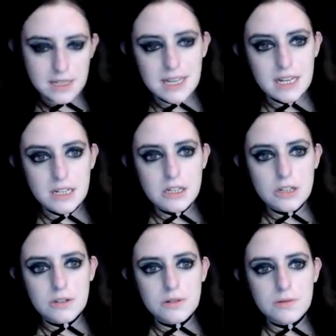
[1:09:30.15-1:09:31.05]
and
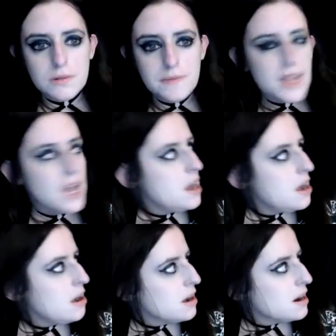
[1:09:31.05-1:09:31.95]
2
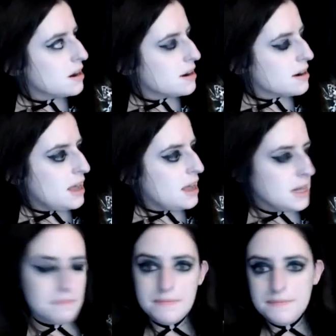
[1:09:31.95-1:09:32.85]
are
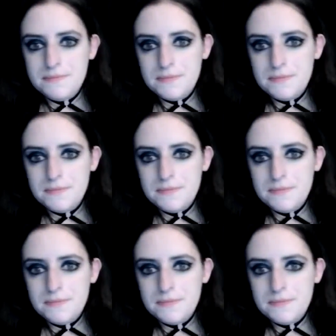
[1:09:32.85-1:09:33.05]
my